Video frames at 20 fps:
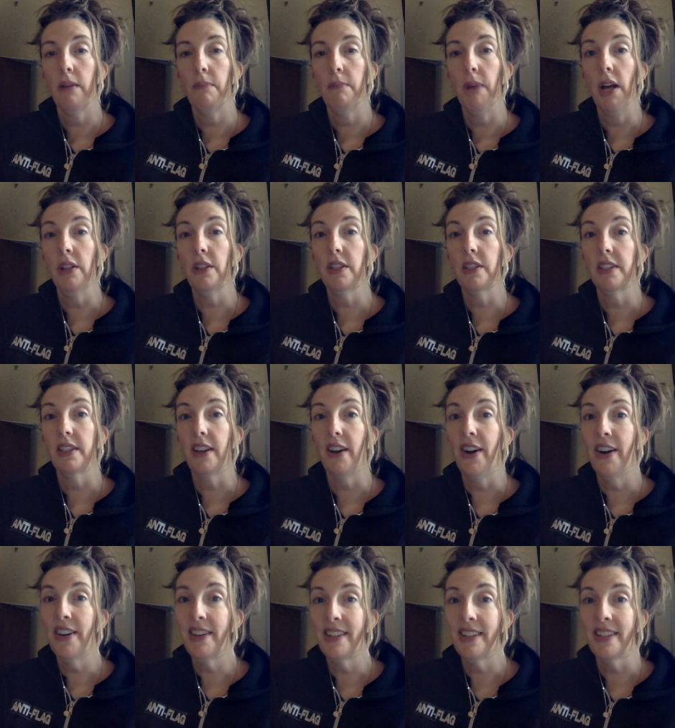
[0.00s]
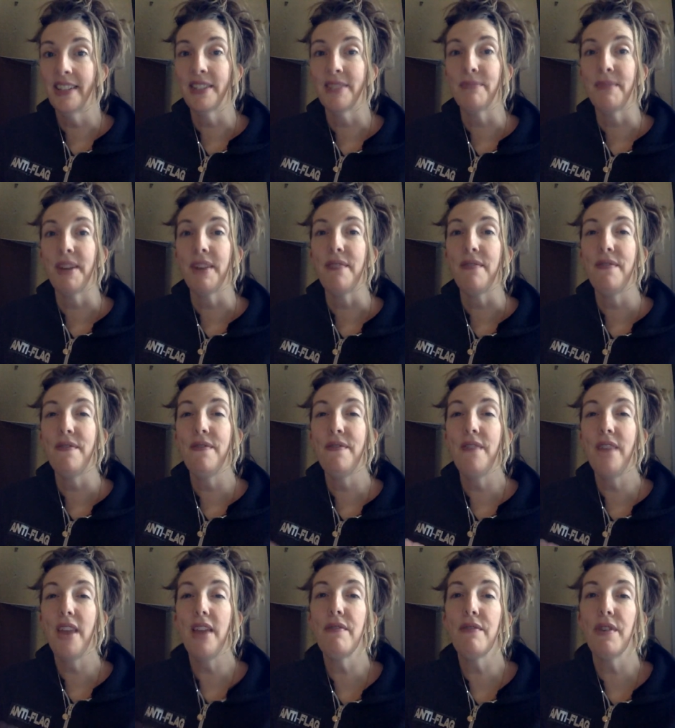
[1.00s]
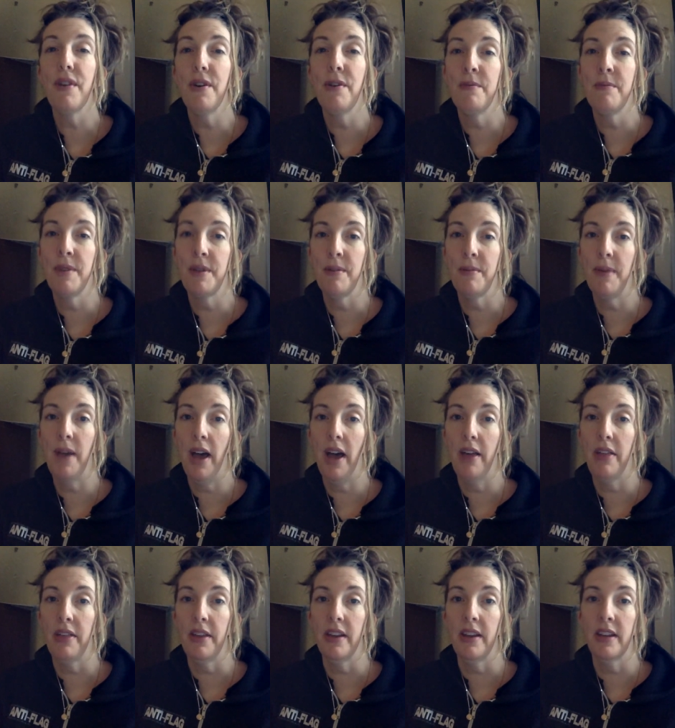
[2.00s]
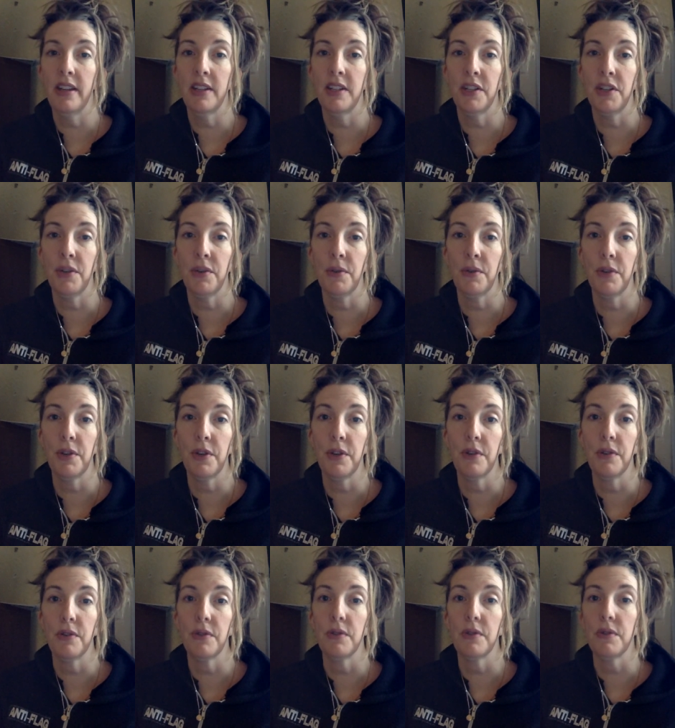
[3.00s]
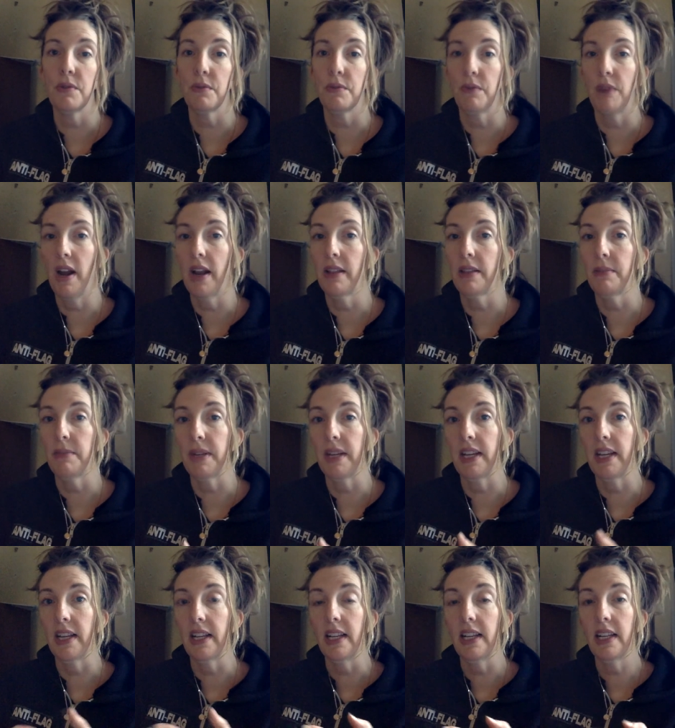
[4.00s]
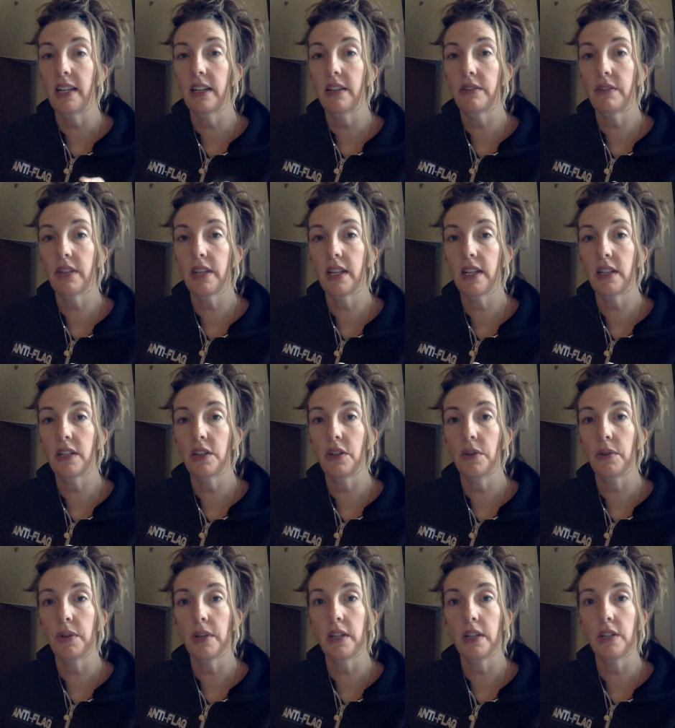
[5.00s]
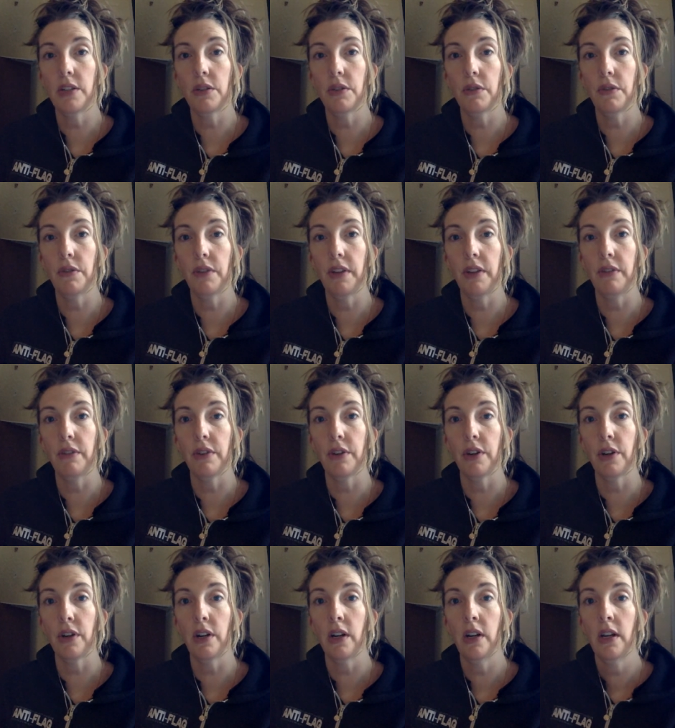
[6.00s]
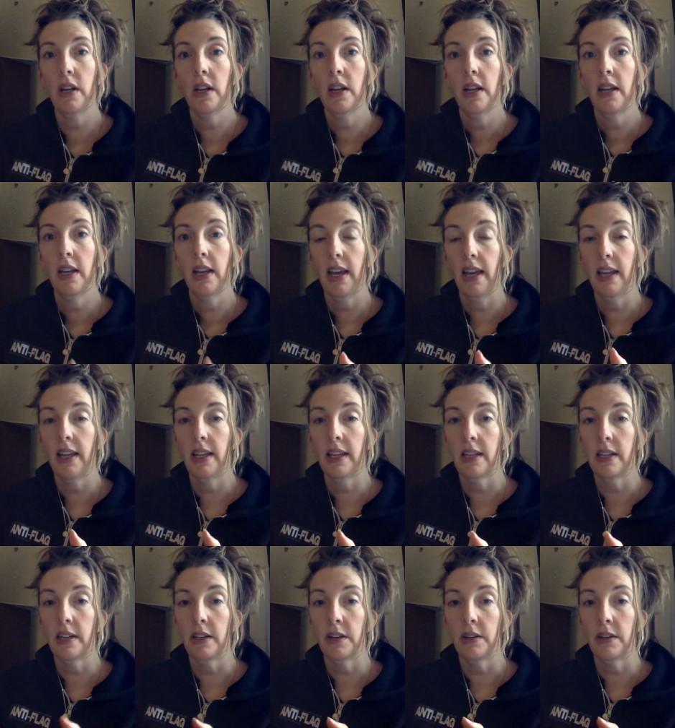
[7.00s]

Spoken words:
Belladonna is my favorite homeopathic to use right at the beginning of the kids going into a fever, and